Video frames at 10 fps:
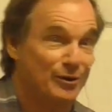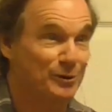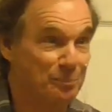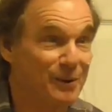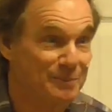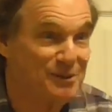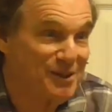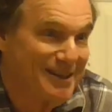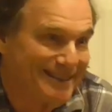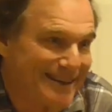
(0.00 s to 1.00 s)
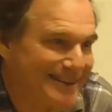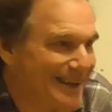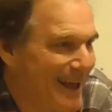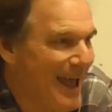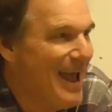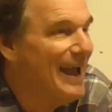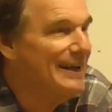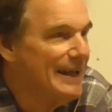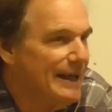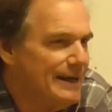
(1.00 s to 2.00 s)
that are pretty much like that.
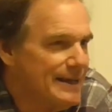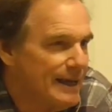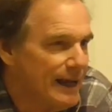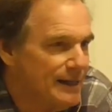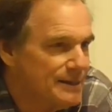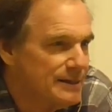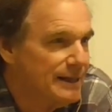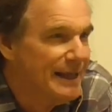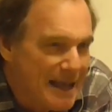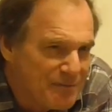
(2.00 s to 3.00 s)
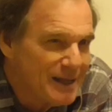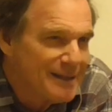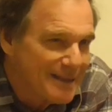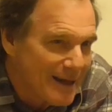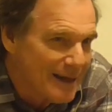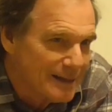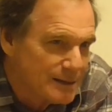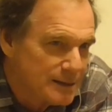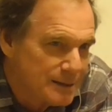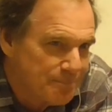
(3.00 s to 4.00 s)
In any case, giving
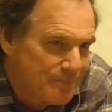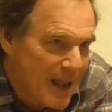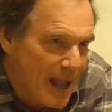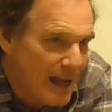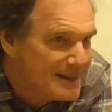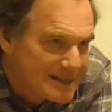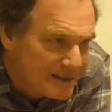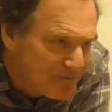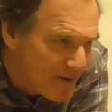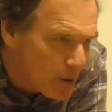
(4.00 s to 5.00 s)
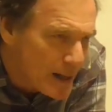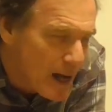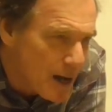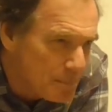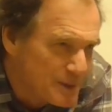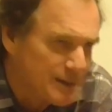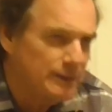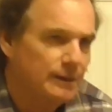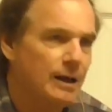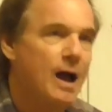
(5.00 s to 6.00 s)
thanks is the very
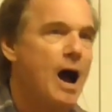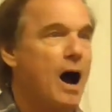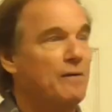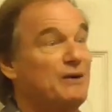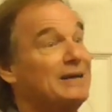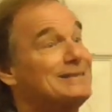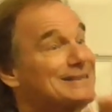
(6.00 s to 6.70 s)
opposite of an